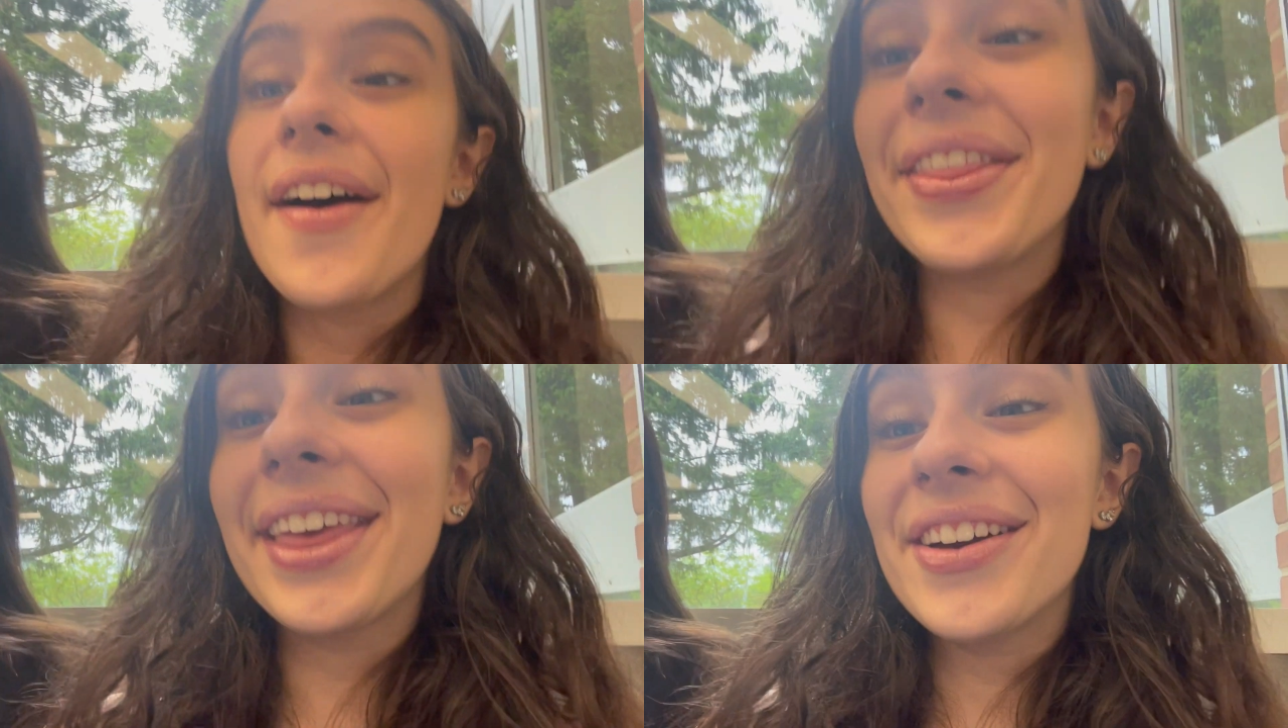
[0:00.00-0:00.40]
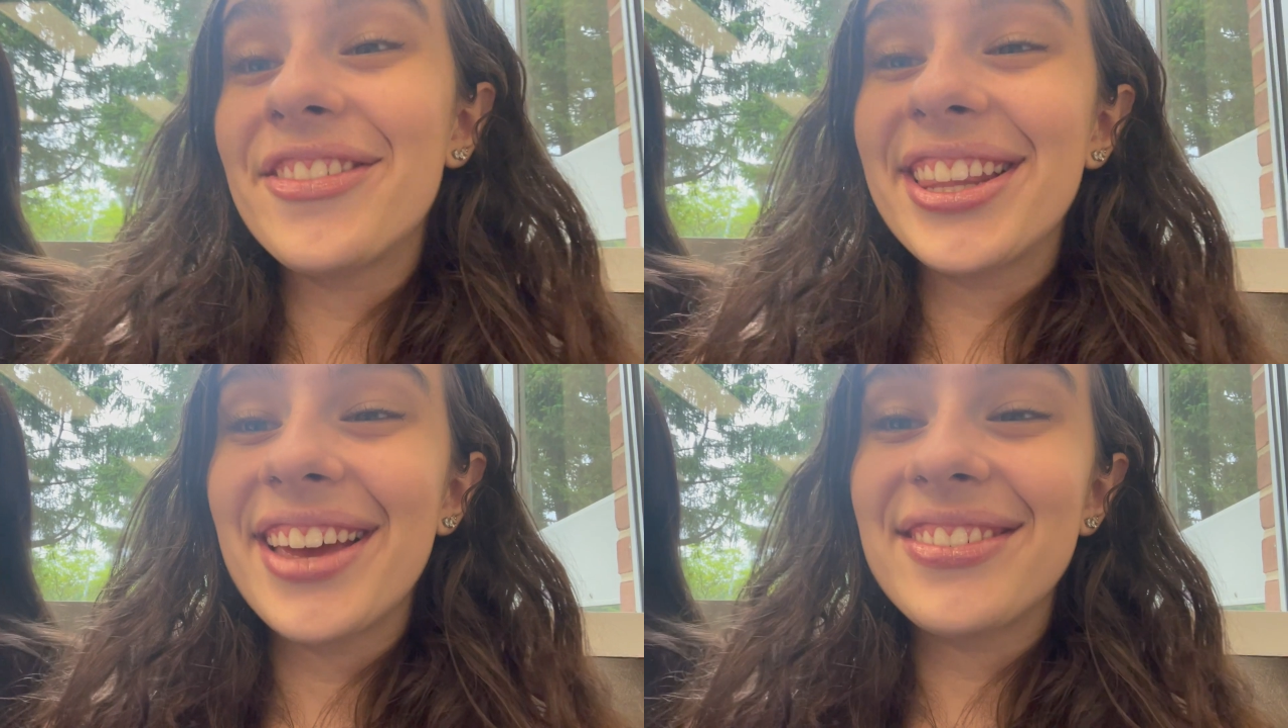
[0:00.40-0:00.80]
Only have
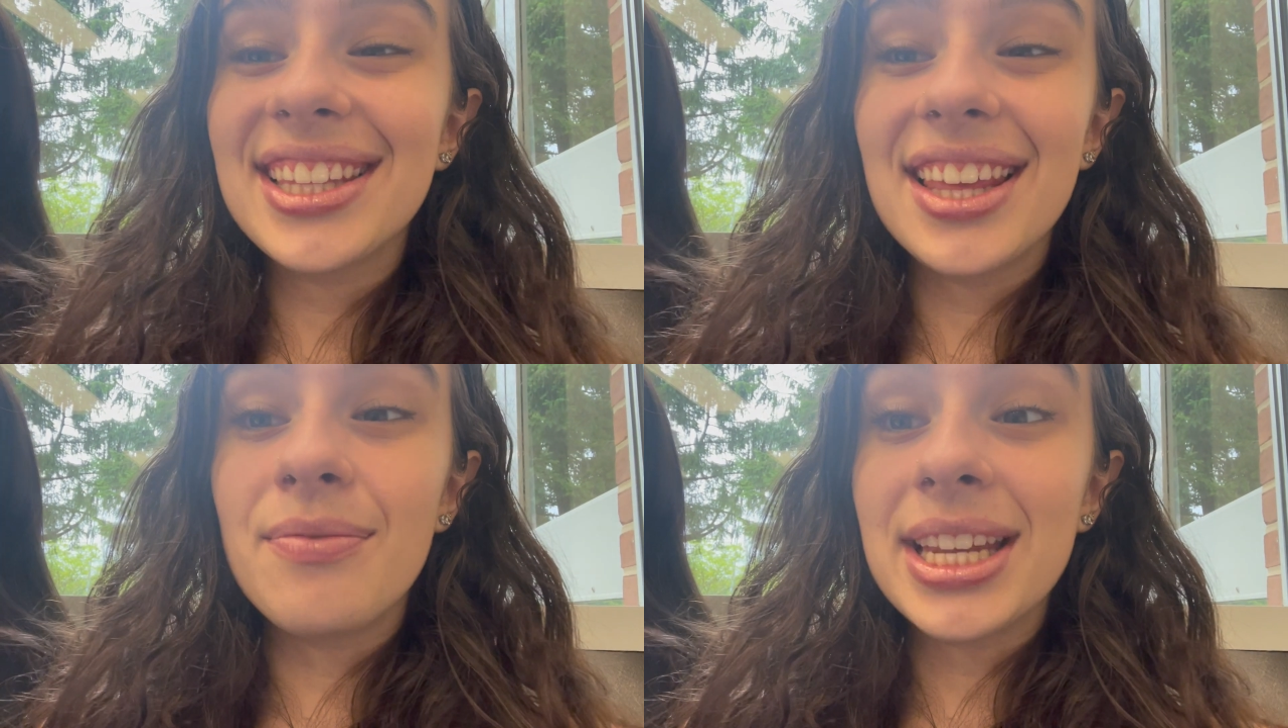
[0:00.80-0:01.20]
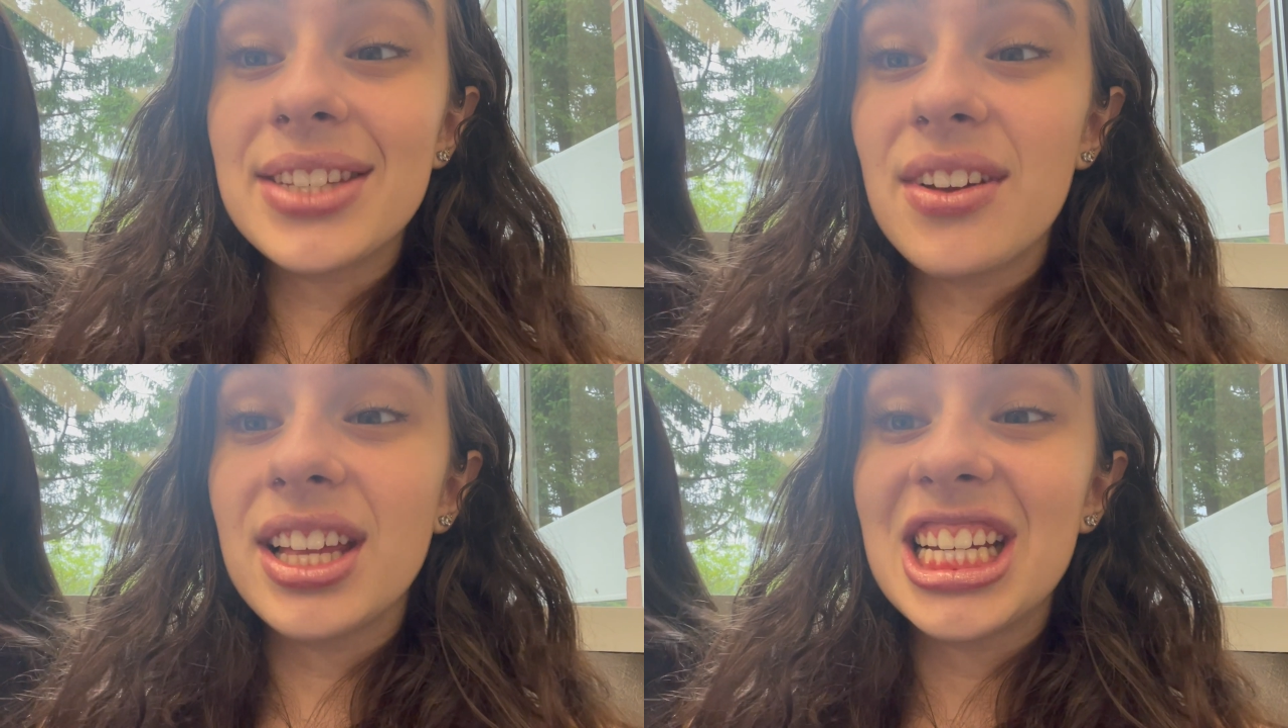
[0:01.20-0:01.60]
one life to live, my
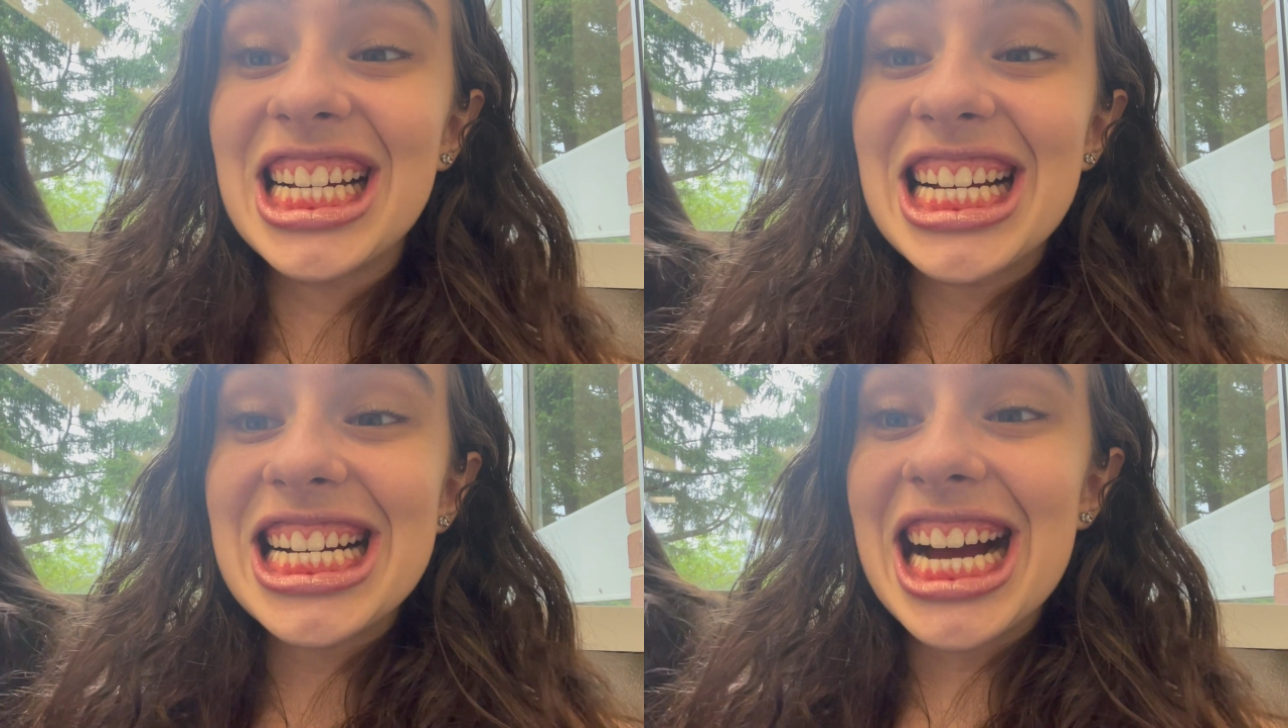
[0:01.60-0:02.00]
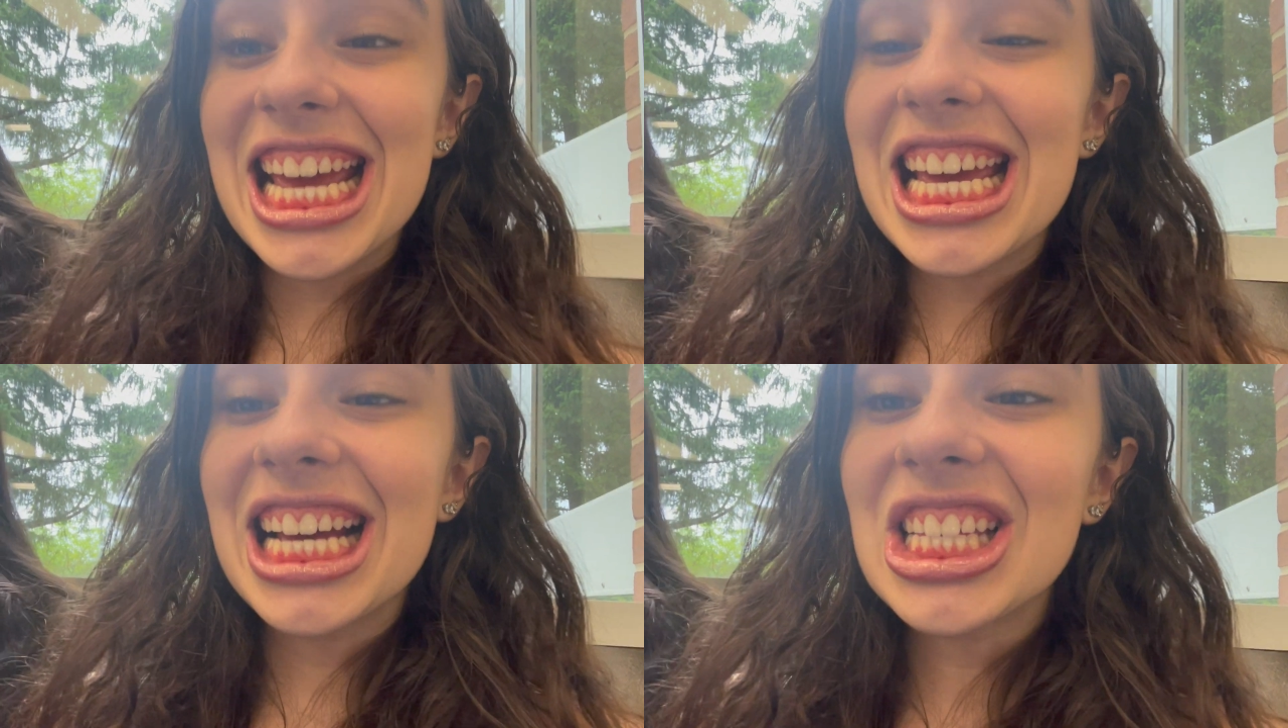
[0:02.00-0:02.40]
spot. I
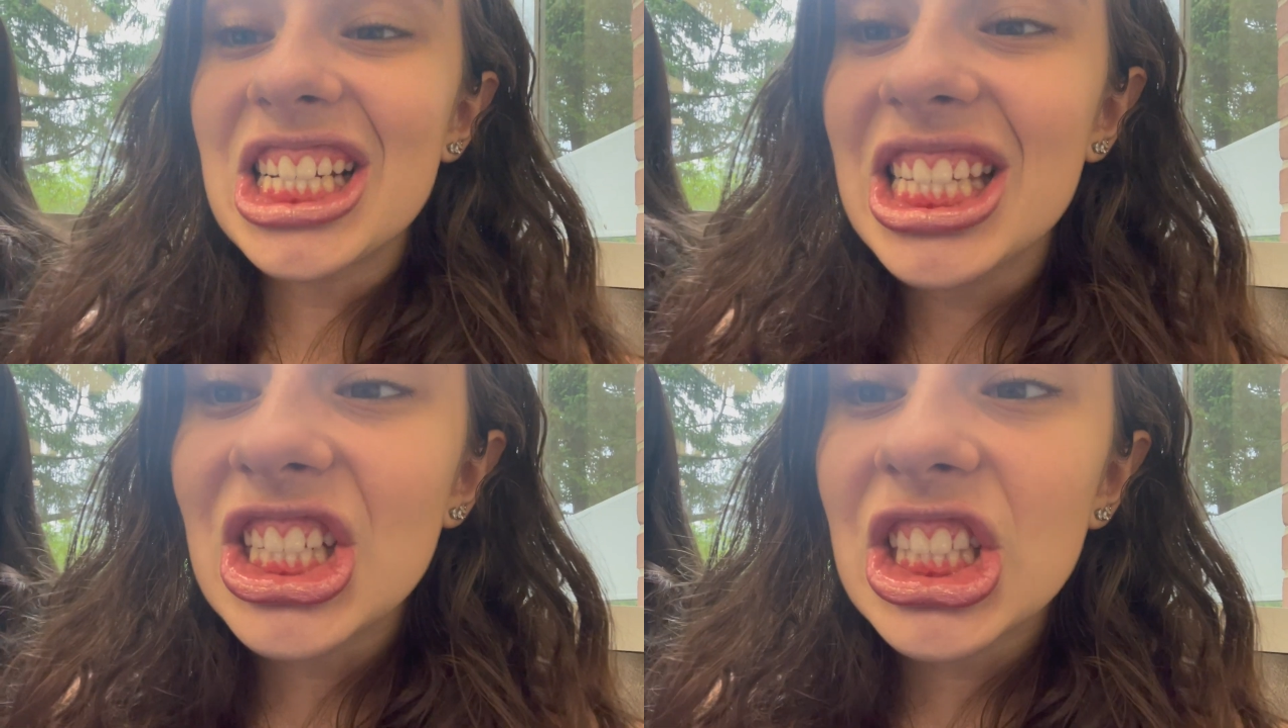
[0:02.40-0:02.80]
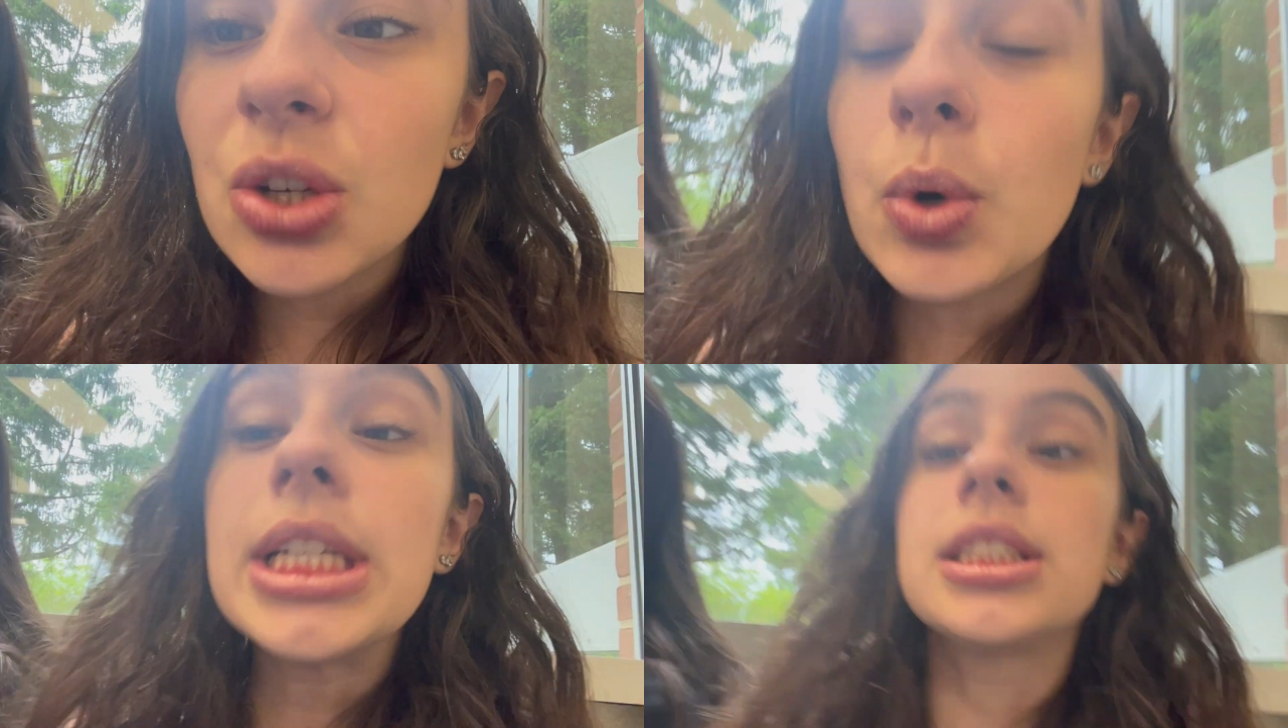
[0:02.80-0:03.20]
hate how there's still like the
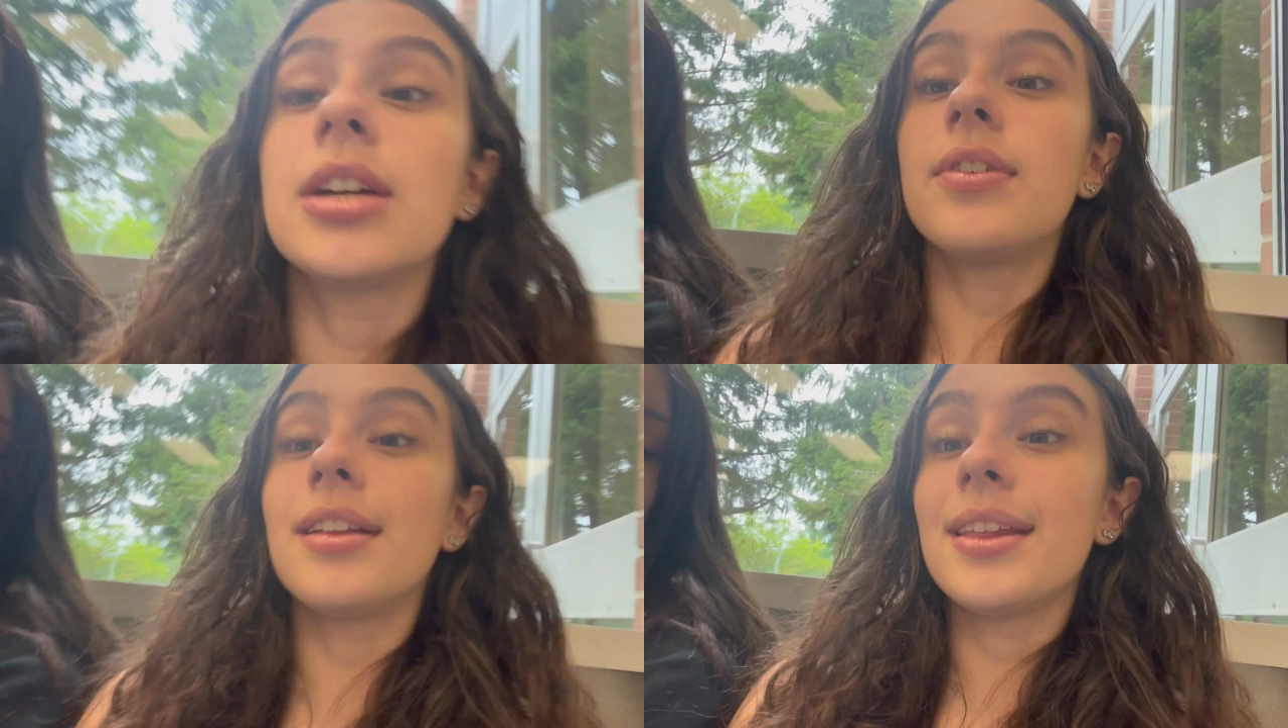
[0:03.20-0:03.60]
white stuff on